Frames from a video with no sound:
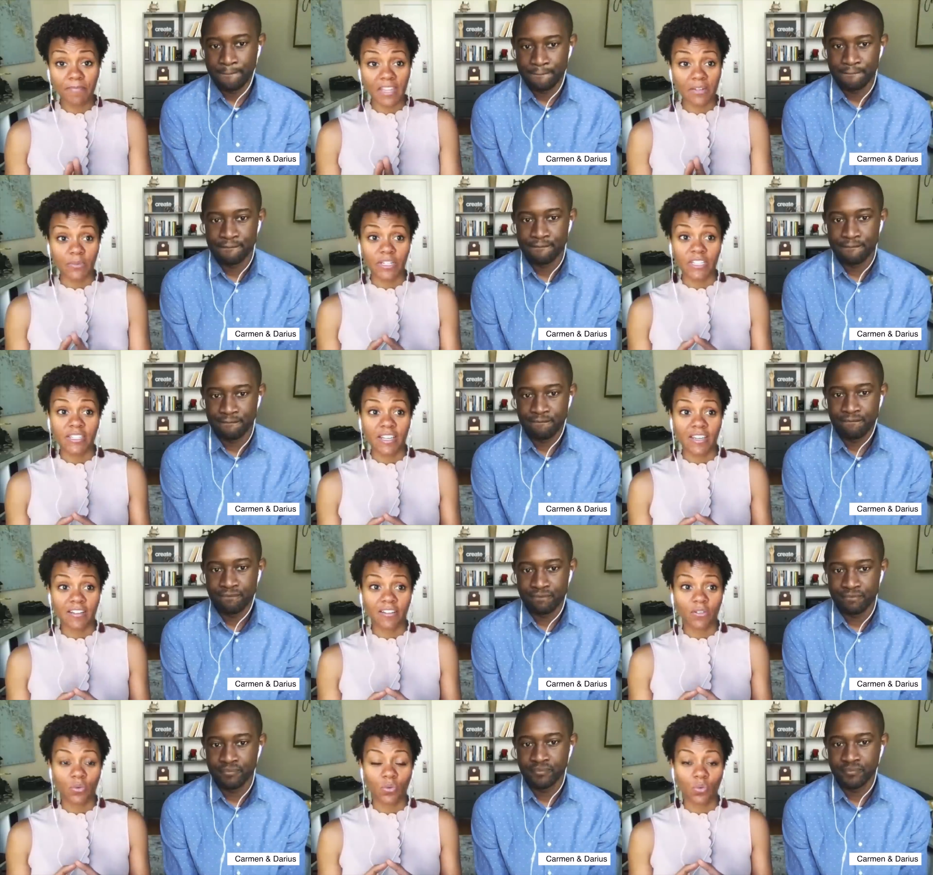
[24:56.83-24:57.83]
Speaker 1: And we
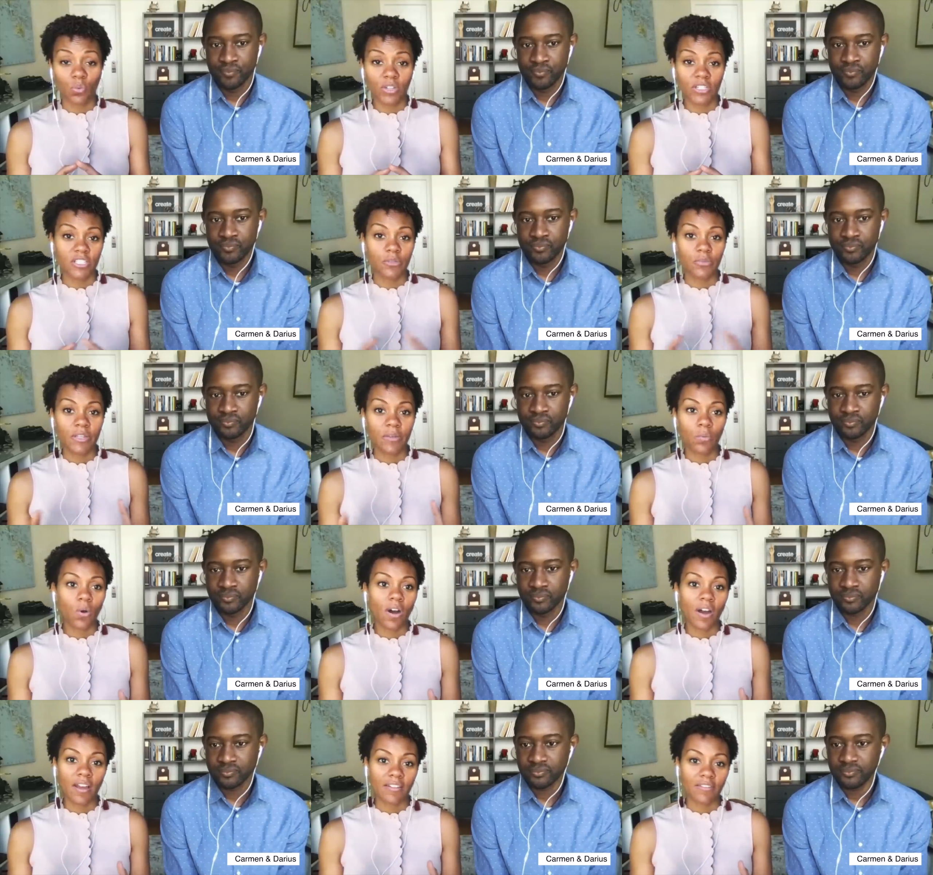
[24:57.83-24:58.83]
said, what do we
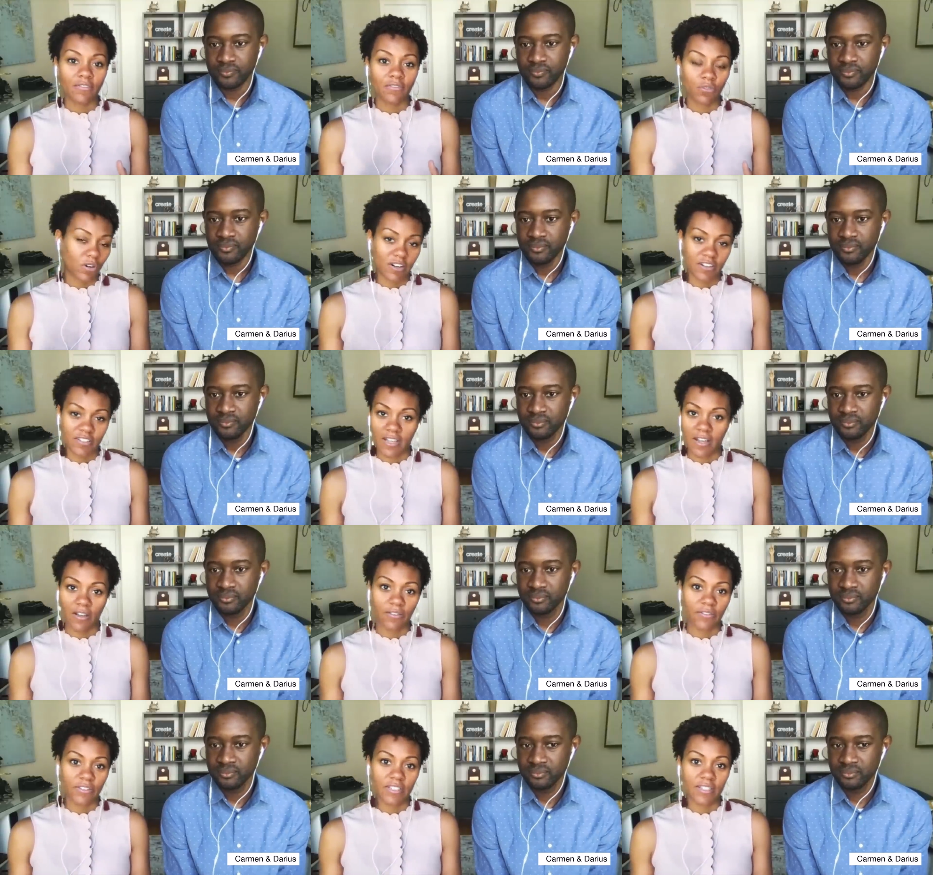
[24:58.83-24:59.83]
want for
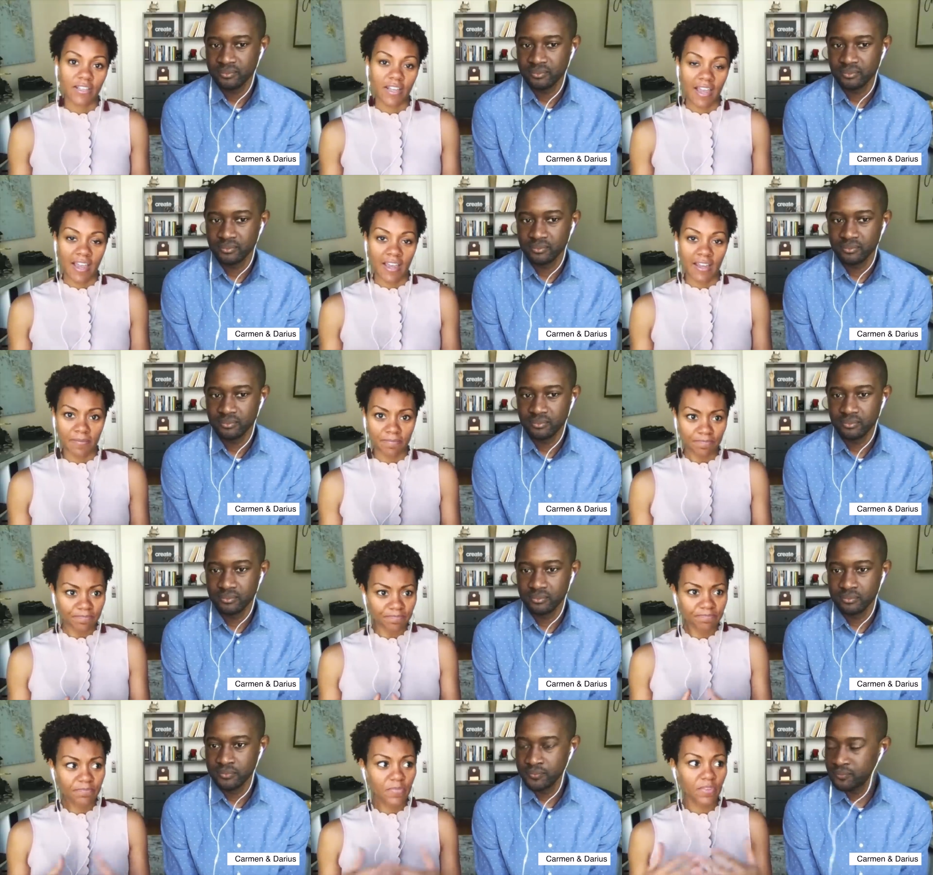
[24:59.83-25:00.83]
ourselves? And
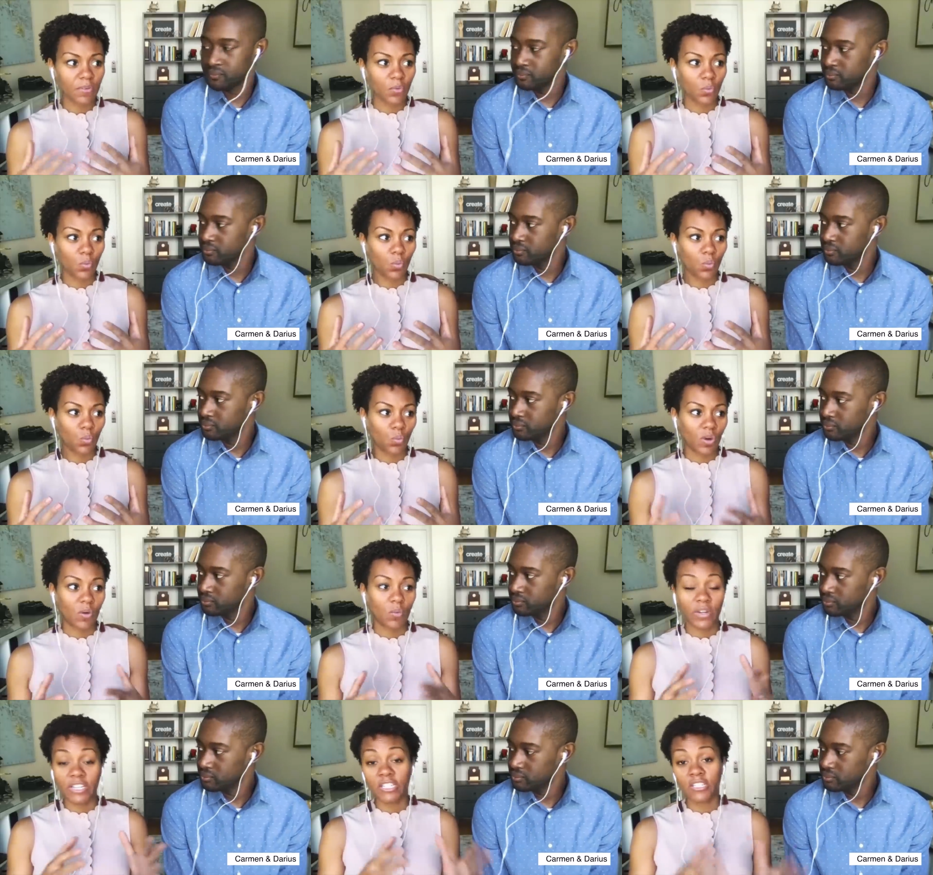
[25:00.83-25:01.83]

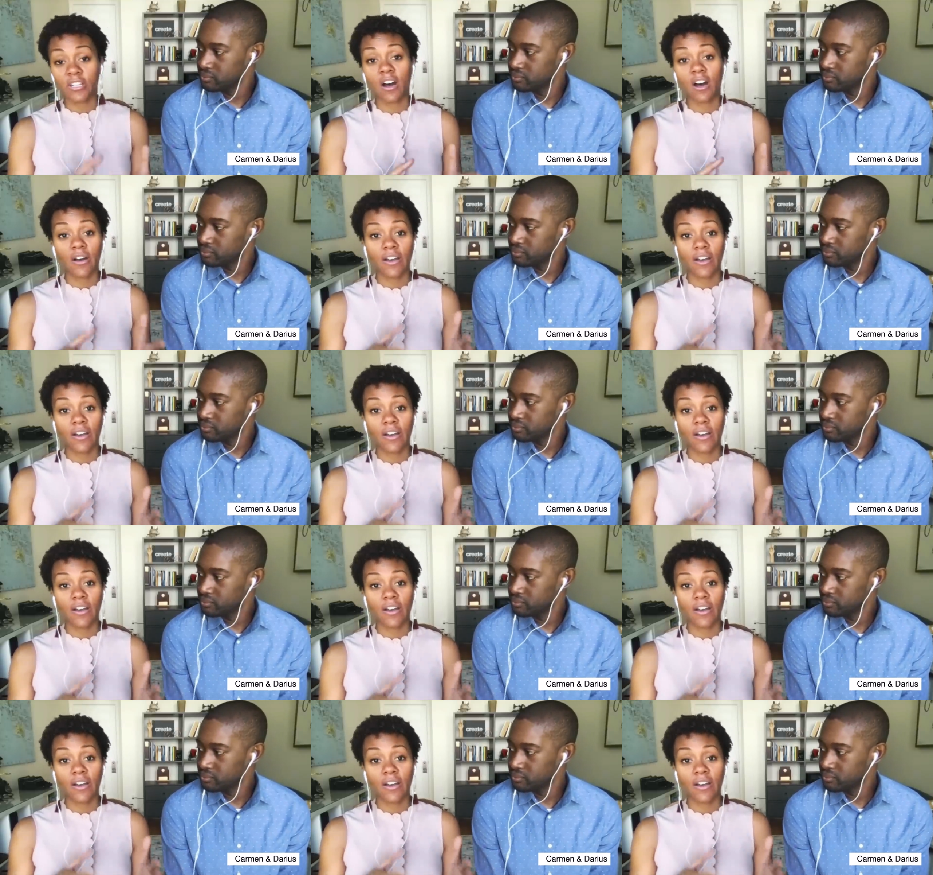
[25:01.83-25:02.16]
what we saw